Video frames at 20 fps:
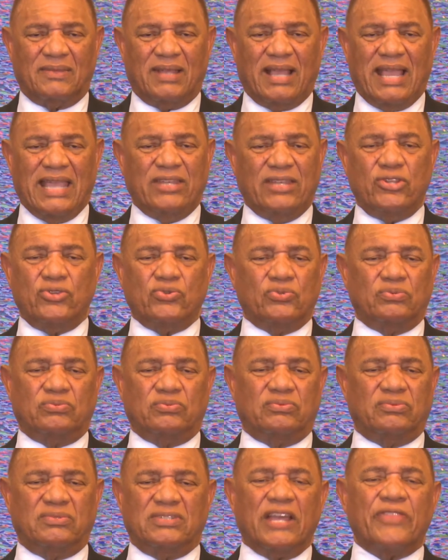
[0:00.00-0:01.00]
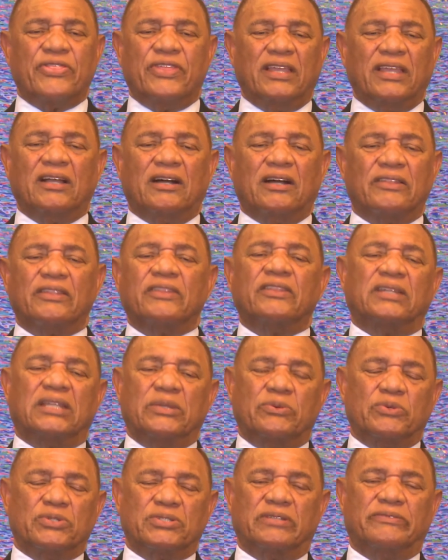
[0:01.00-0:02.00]
I knew nothing other than he
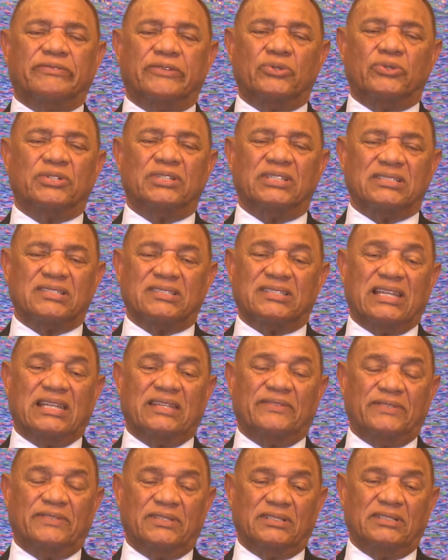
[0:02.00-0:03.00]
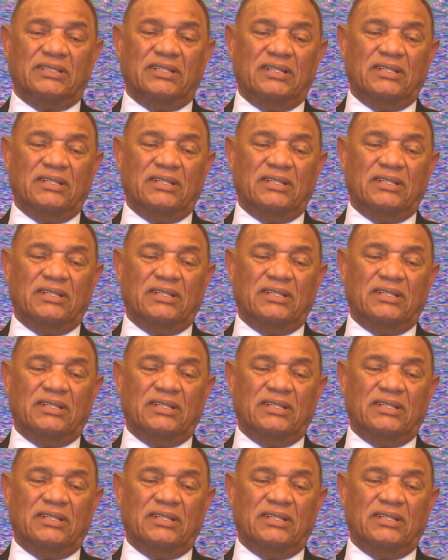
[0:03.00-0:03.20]
was a voter in Centerville,